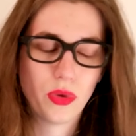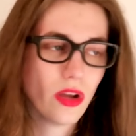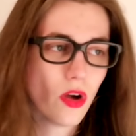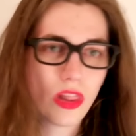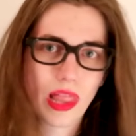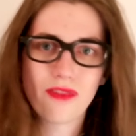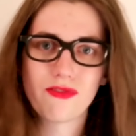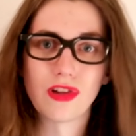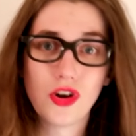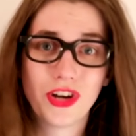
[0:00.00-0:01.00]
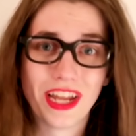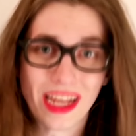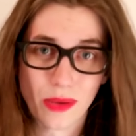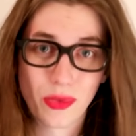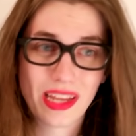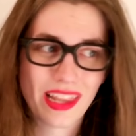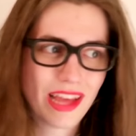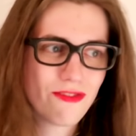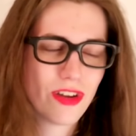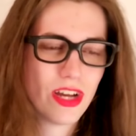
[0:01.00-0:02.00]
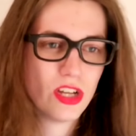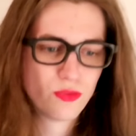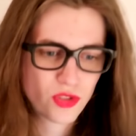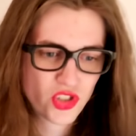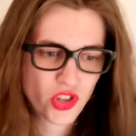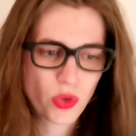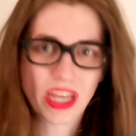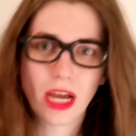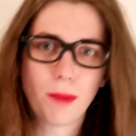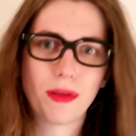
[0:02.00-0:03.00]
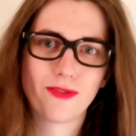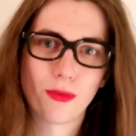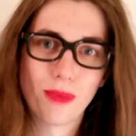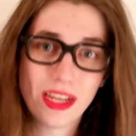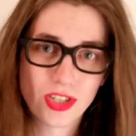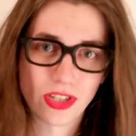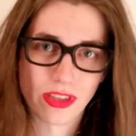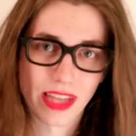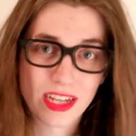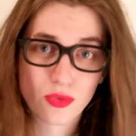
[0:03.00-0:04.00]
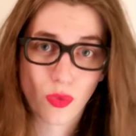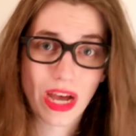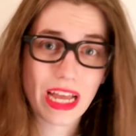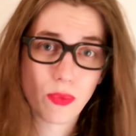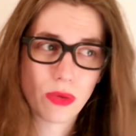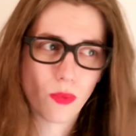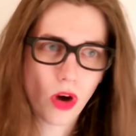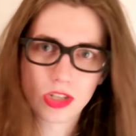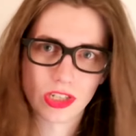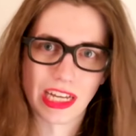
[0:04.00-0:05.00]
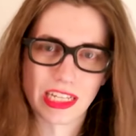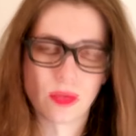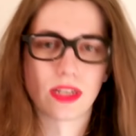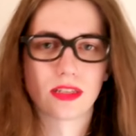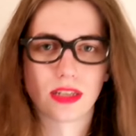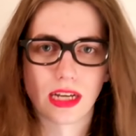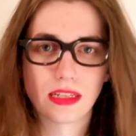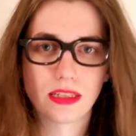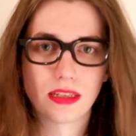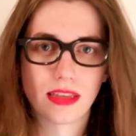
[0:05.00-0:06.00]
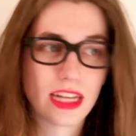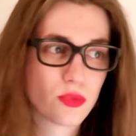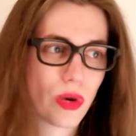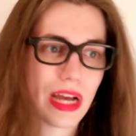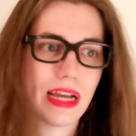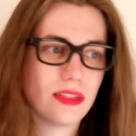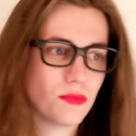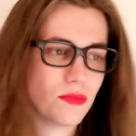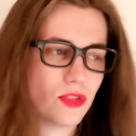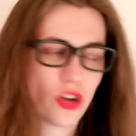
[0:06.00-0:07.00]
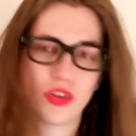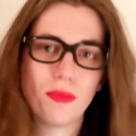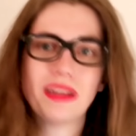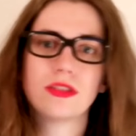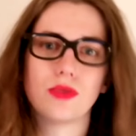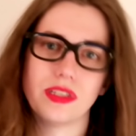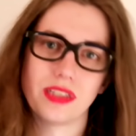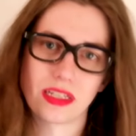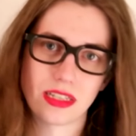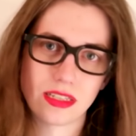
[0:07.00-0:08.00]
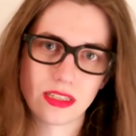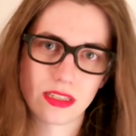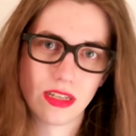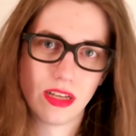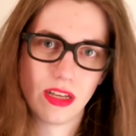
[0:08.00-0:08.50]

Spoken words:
We all love learning. We love soaking up information. That is why we watched Last Week Tonight. That is why documentaries exist.